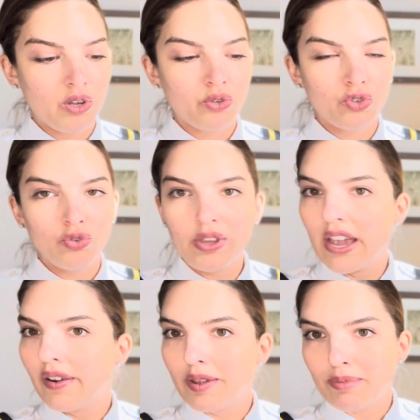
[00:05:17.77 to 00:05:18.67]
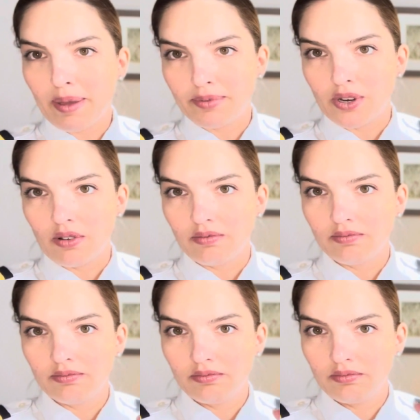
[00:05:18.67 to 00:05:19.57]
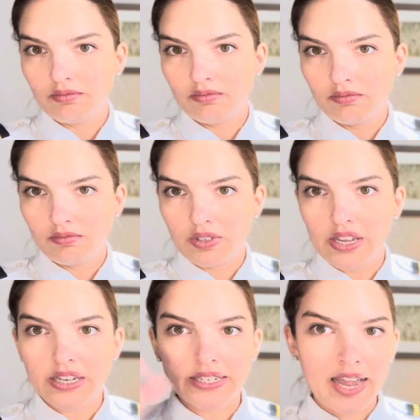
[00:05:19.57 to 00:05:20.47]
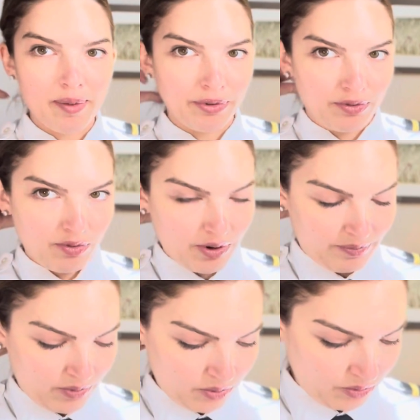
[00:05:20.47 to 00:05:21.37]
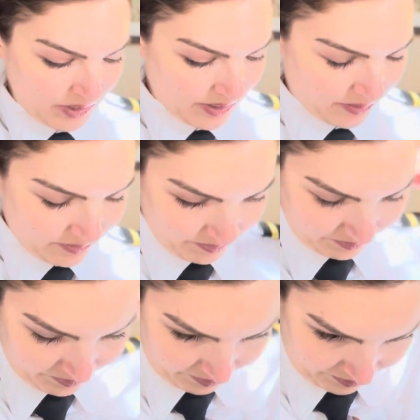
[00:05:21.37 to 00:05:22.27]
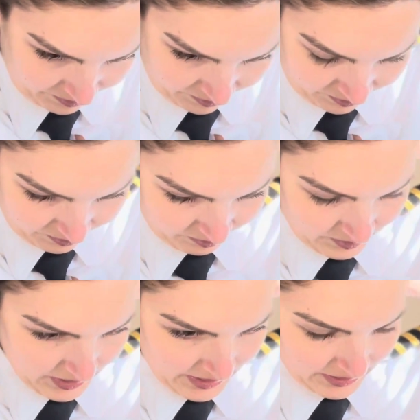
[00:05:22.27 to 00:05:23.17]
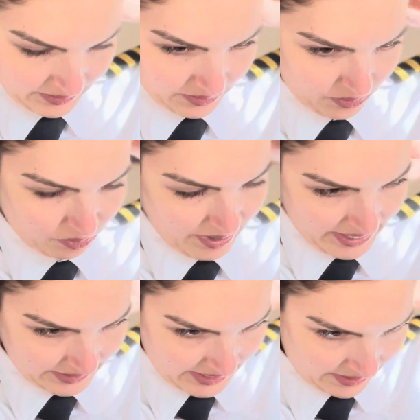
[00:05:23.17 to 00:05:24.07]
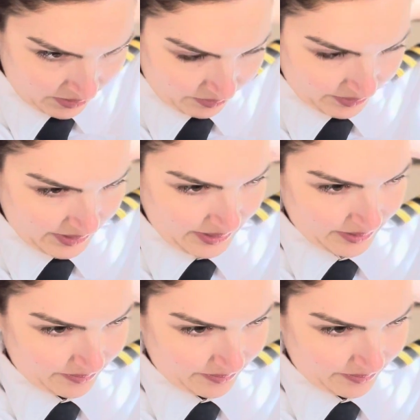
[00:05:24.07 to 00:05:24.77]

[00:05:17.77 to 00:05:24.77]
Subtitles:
to carry Pepto in tablet form. Oh dear. Got this little rat tail over here.